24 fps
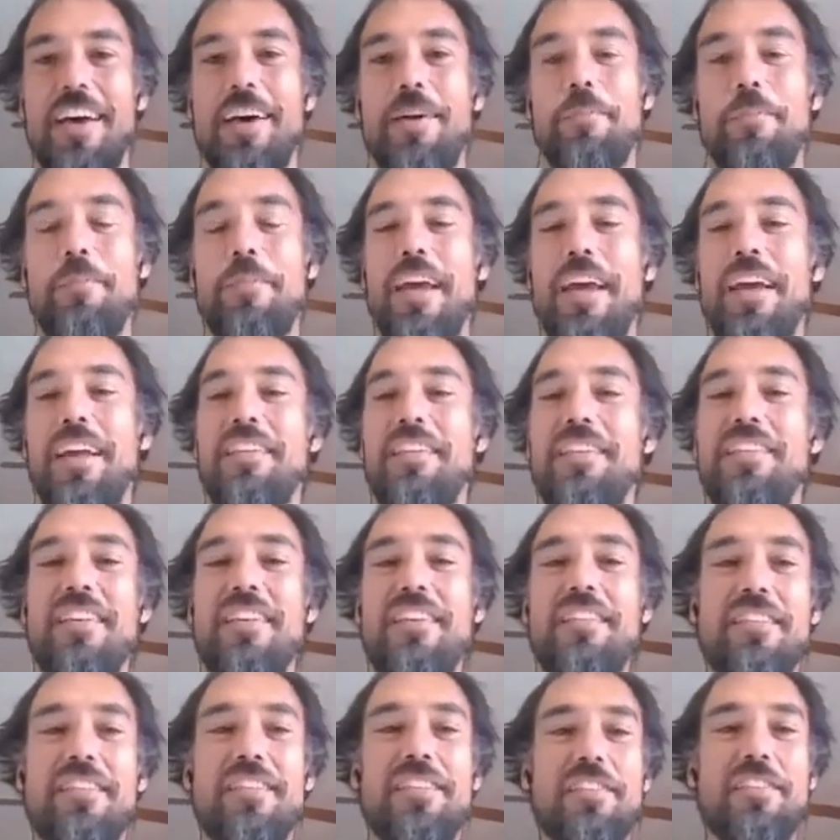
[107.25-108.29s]
Um, and
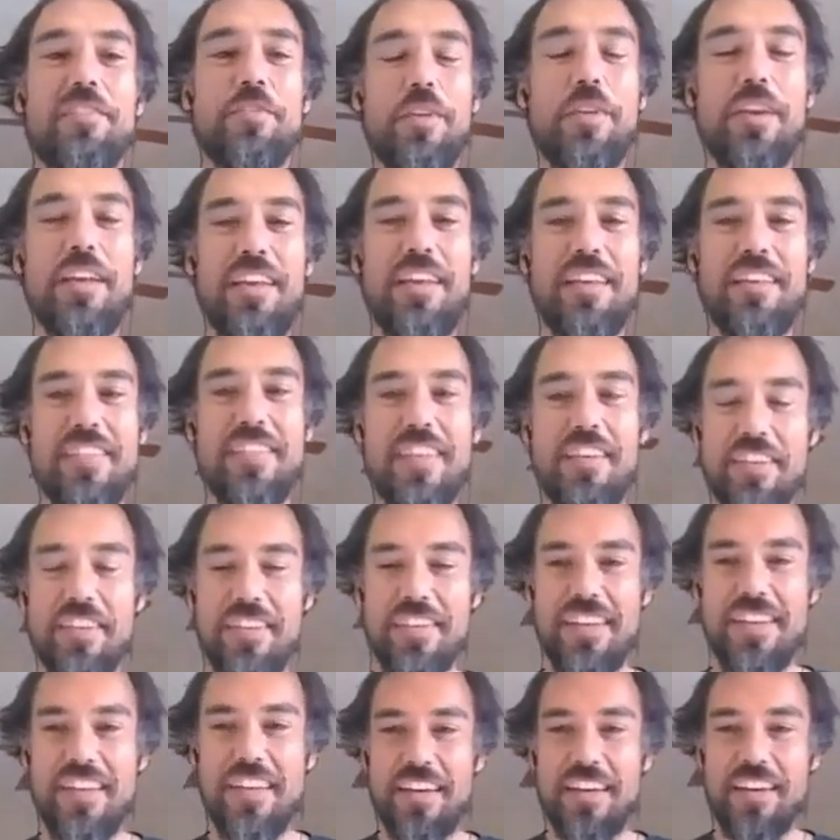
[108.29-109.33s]
since twenty
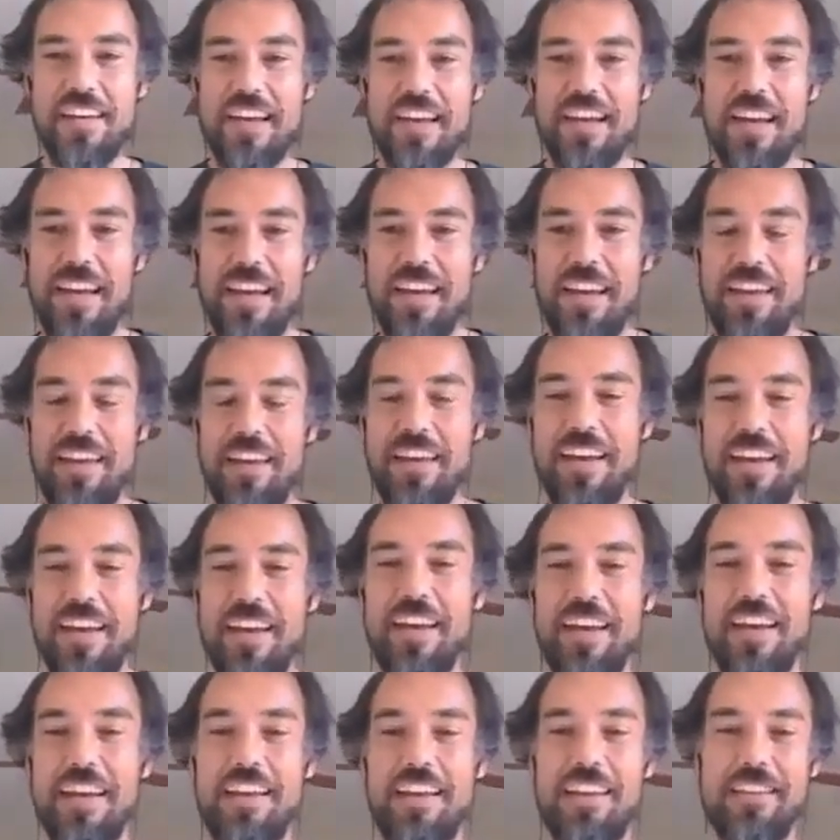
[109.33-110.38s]
seventeen, I
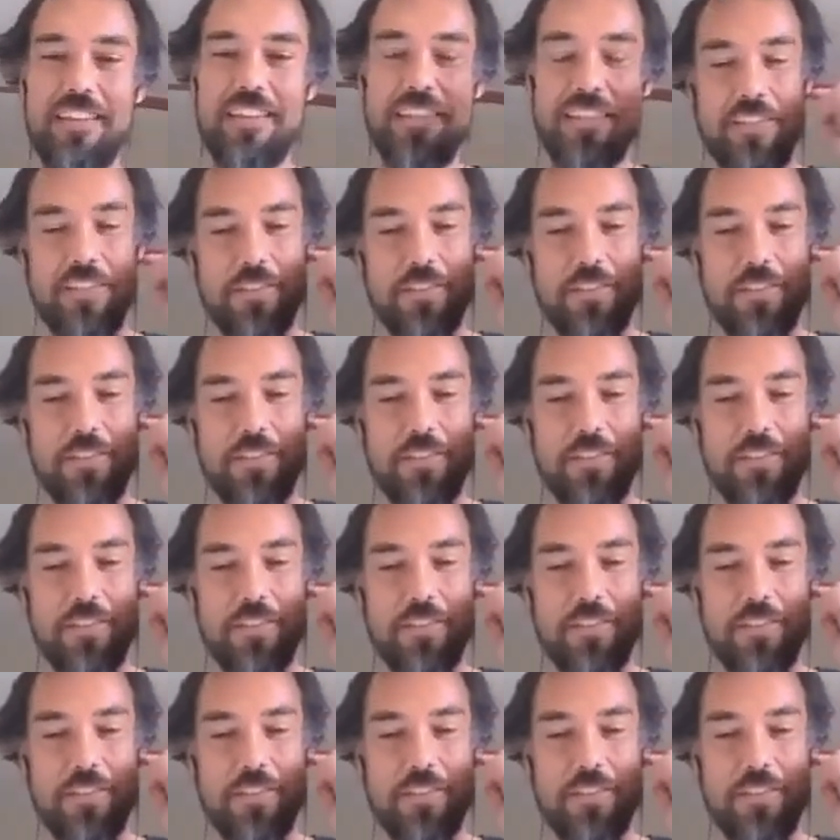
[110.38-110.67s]
uh,